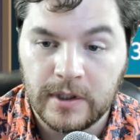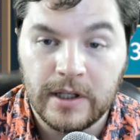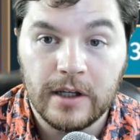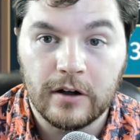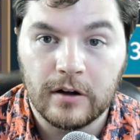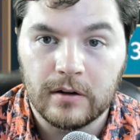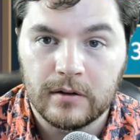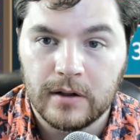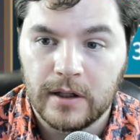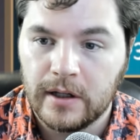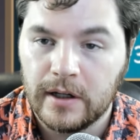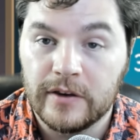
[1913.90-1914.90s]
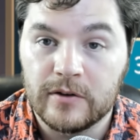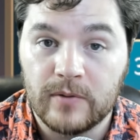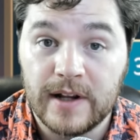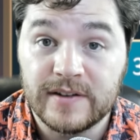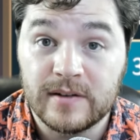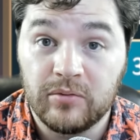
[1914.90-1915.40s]
here in the
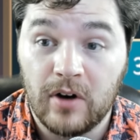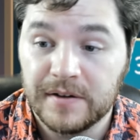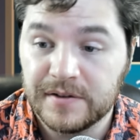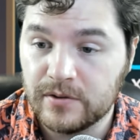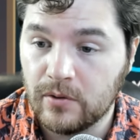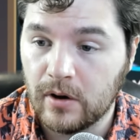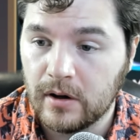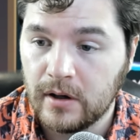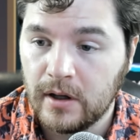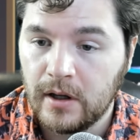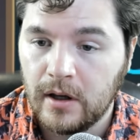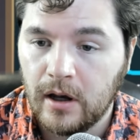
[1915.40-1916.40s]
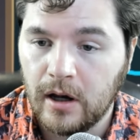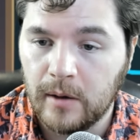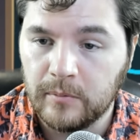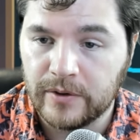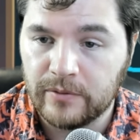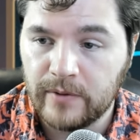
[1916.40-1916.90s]
raid supply store
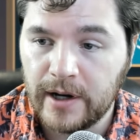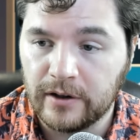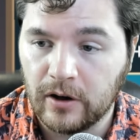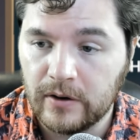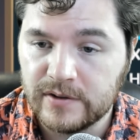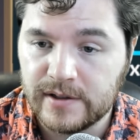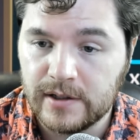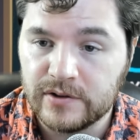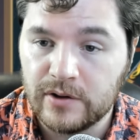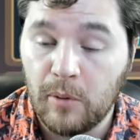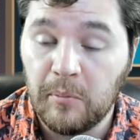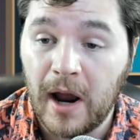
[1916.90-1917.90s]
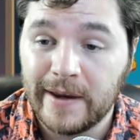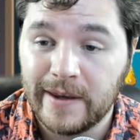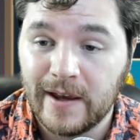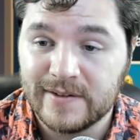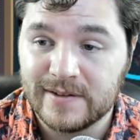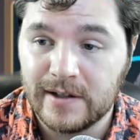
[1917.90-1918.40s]
with raid currency. So my
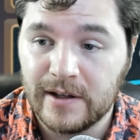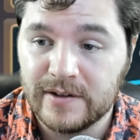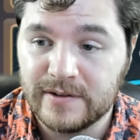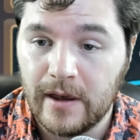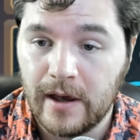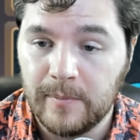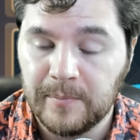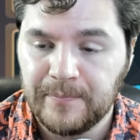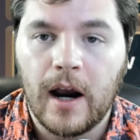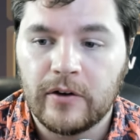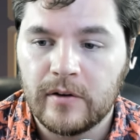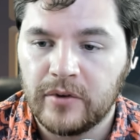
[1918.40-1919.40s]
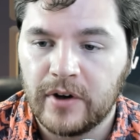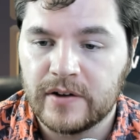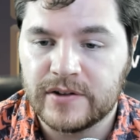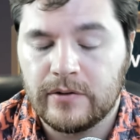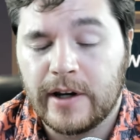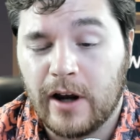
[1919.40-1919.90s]
guess is that higher end players, so